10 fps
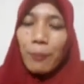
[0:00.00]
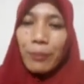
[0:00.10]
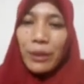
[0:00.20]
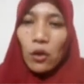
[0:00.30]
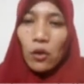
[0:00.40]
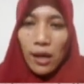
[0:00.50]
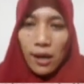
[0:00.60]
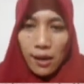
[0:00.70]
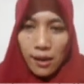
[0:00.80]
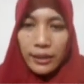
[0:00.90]

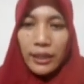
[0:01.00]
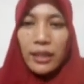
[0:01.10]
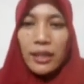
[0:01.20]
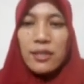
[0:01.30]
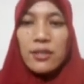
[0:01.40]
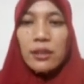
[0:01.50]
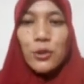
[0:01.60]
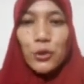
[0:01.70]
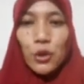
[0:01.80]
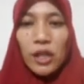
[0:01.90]
POI is a
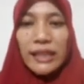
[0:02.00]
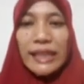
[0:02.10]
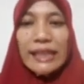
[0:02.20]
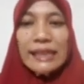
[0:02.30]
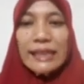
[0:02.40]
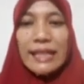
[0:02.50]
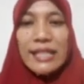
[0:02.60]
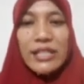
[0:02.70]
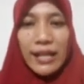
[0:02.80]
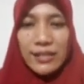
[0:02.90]
short
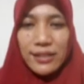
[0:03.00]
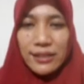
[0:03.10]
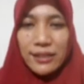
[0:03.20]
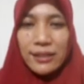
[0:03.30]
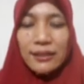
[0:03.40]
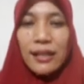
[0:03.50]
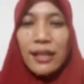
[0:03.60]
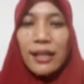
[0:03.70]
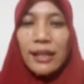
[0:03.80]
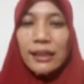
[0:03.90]
interjection
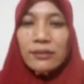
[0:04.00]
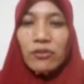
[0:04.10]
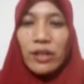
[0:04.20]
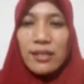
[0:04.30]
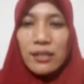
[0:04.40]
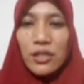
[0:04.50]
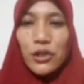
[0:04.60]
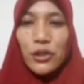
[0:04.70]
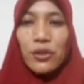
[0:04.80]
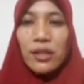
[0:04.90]
addressed
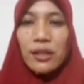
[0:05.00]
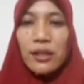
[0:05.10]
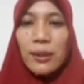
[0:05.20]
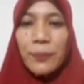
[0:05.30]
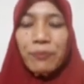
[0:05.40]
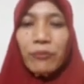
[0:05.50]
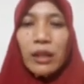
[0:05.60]
to the